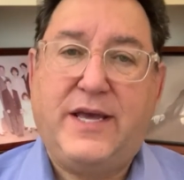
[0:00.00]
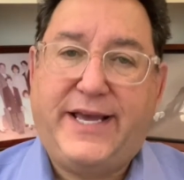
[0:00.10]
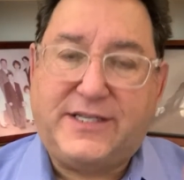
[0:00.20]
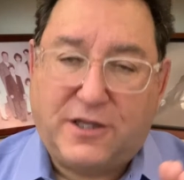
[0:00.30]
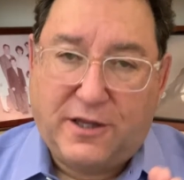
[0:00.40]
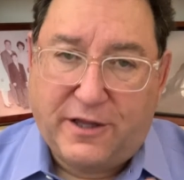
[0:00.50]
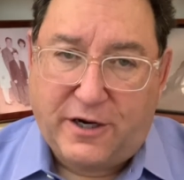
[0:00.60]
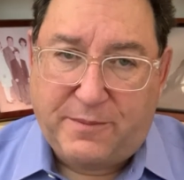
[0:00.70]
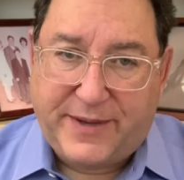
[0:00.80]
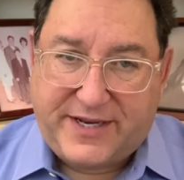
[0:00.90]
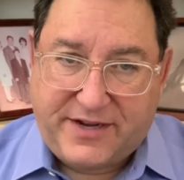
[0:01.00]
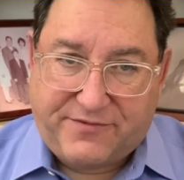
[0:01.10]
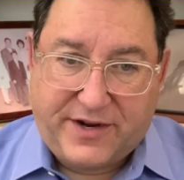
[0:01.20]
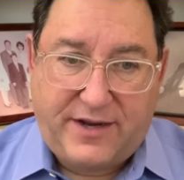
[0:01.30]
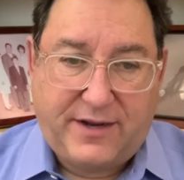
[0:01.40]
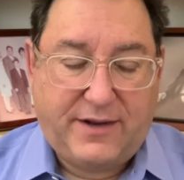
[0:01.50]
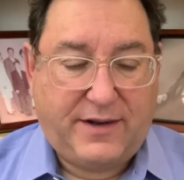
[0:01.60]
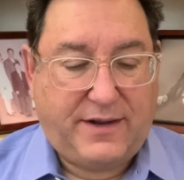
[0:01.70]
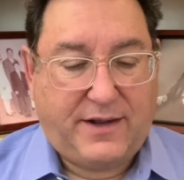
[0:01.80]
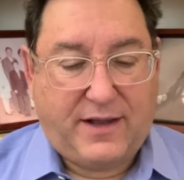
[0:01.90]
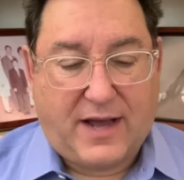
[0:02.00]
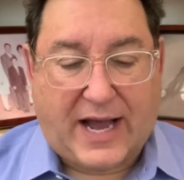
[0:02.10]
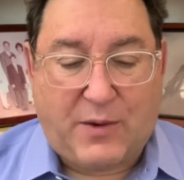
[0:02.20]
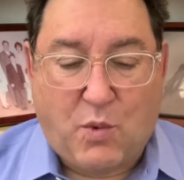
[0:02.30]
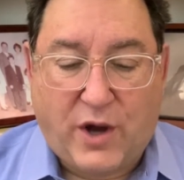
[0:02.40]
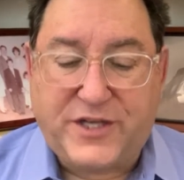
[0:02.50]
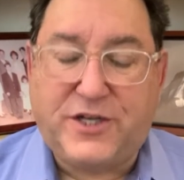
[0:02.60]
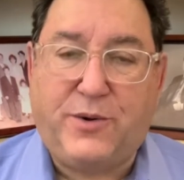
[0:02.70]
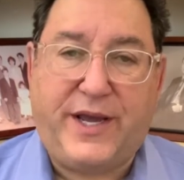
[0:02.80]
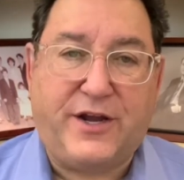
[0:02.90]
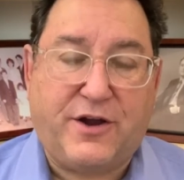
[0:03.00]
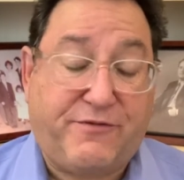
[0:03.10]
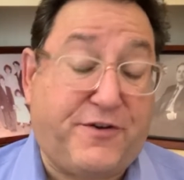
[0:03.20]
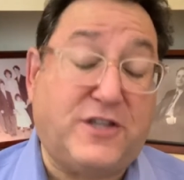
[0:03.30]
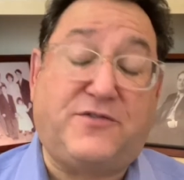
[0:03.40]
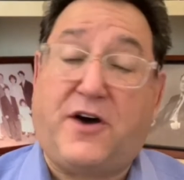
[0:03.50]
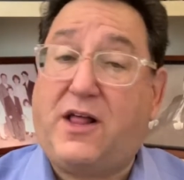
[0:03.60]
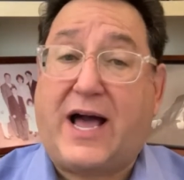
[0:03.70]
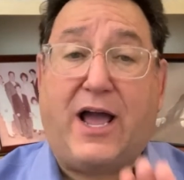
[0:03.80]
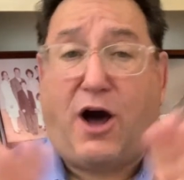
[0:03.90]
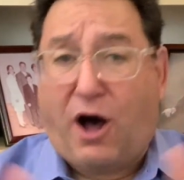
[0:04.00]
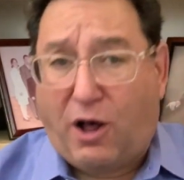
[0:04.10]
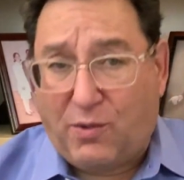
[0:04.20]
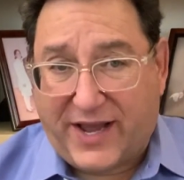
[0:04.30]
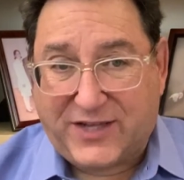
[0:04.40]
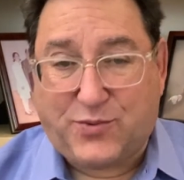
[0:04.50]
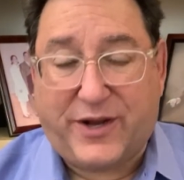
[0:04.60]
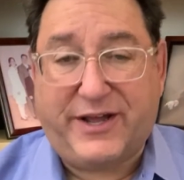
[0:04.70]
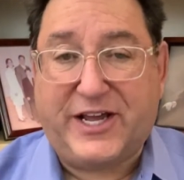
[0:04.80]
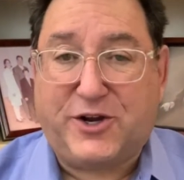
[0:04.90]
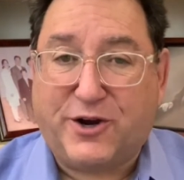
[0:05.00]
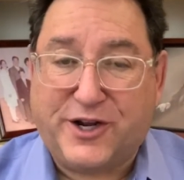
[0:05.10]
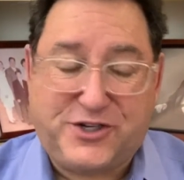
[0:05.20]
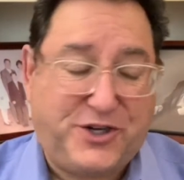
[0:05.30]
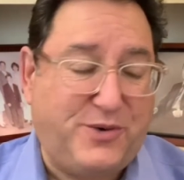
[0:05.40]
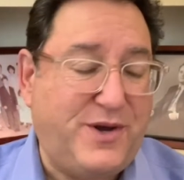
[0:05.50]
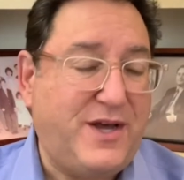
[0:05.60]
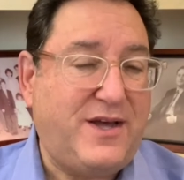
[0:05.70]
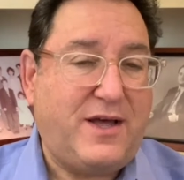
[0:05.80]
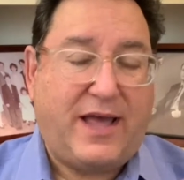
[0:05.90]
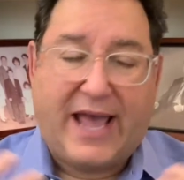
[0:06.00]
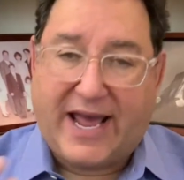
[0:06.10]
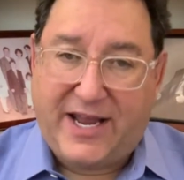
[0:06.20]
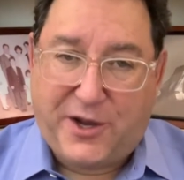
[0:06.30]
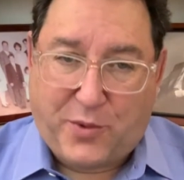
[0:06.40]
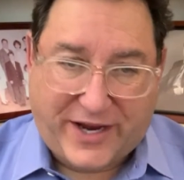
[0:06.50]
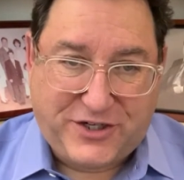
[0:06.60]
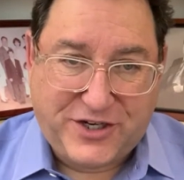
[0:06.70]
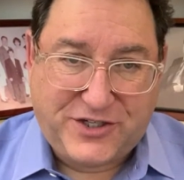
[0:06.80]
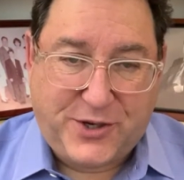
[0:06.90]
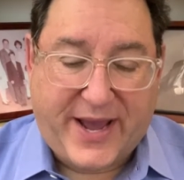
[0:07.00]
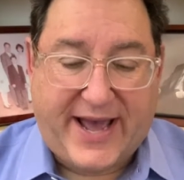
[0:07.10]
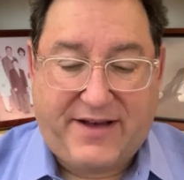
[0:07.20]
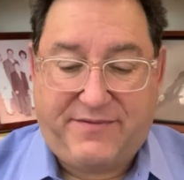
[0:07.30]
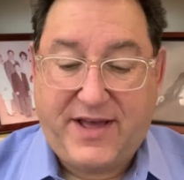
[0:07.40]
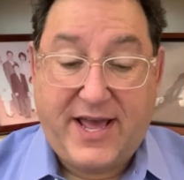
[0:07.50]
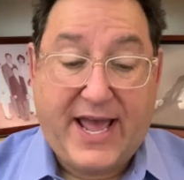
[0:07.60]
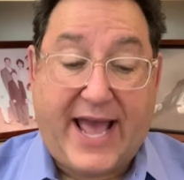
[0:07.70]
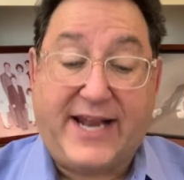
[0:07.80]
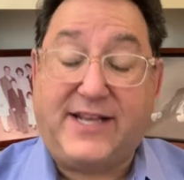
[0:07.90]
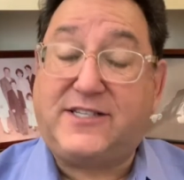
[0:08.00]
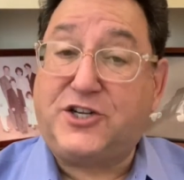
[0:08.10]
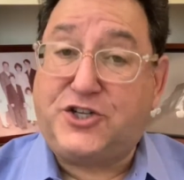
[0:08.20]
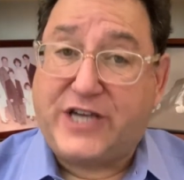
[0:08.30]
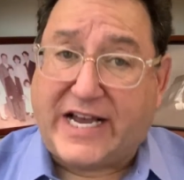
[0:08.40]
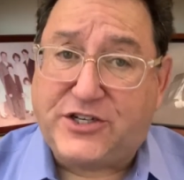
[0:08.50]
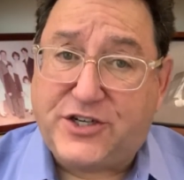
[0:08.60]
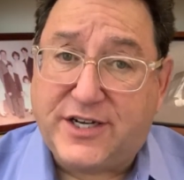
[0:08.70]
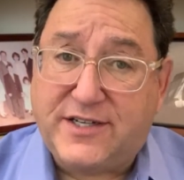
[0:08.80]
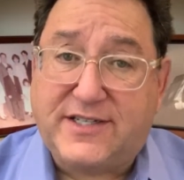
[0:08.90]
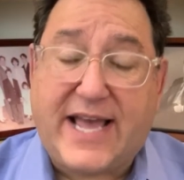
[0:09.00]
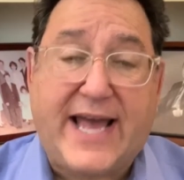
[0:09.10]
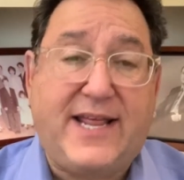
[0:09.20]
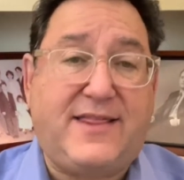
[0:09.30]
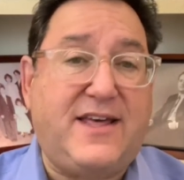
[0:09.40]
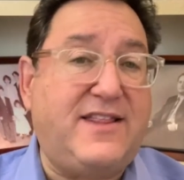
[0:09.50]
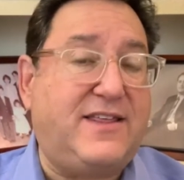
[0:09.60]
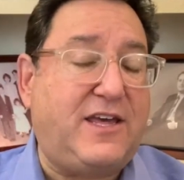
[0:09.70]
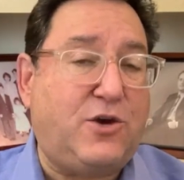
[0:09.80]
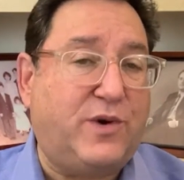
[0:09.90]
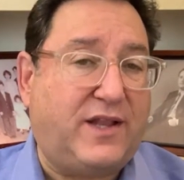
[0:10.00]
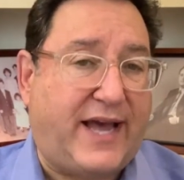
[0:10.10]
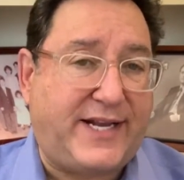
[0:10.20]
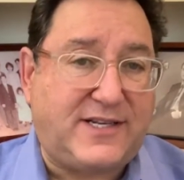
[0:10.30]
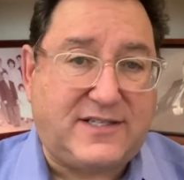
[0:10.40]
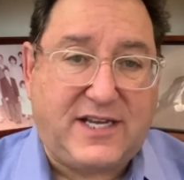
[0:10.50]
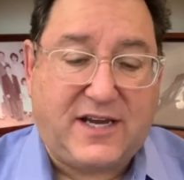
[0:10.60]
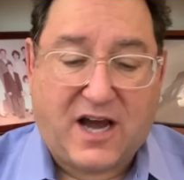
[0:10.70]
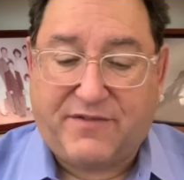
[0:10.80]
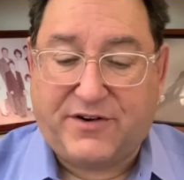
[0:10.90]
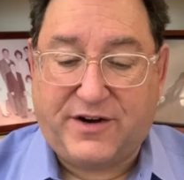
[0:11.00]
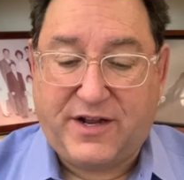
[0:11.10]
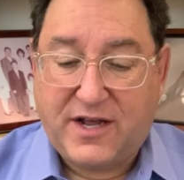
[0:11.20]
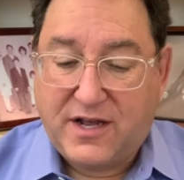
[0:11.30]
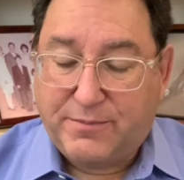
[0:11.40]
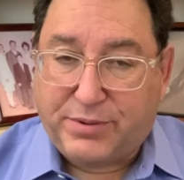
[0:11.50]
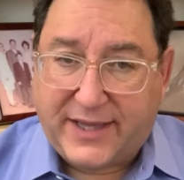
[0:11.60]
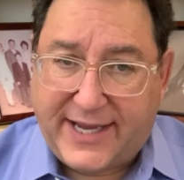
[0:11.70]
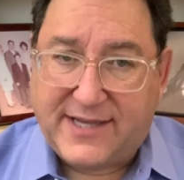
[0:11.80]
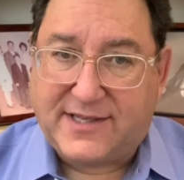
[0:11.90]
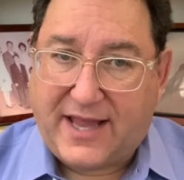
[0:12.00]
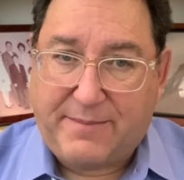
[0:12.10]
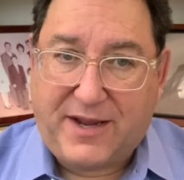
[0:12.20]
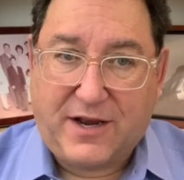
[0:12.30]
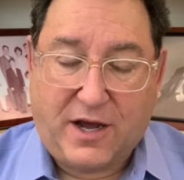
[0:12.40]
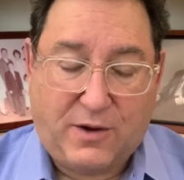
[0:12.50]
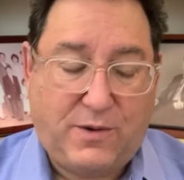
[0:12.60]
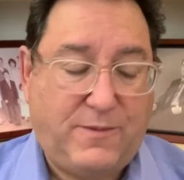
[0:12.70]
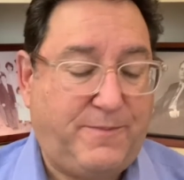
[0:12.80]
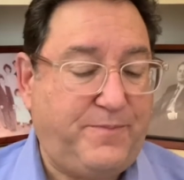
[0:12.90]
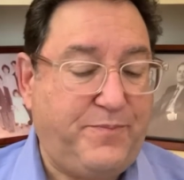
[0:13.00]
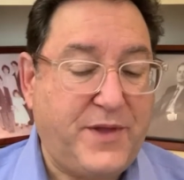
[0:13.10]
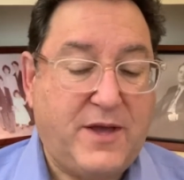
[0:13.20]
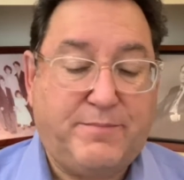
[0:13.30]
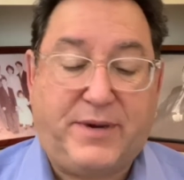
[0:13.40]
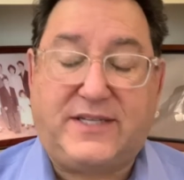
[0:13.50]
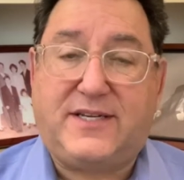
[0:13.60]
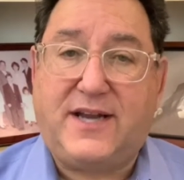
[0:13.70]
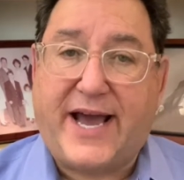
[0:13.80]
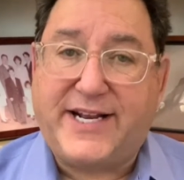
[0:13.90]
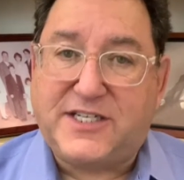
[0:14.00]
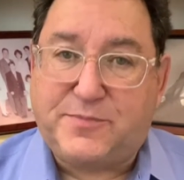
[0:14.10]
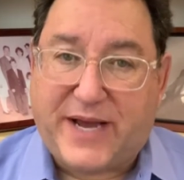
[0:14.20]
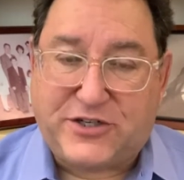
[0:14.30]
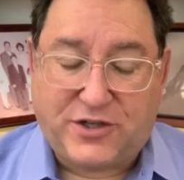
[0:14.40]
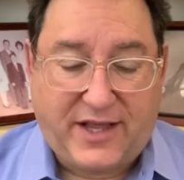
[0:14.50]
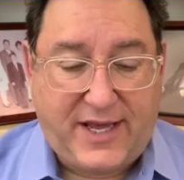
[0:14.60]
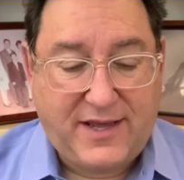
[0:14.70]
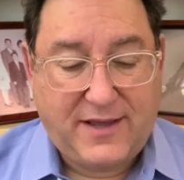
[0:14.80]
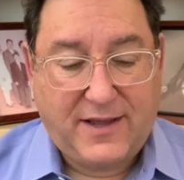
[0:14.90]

is a little bit different. I want to, first of all, I always want to encourage you, any questions you have, any suggestions, anything that you would like to see covered, please let me know. But tonight especially,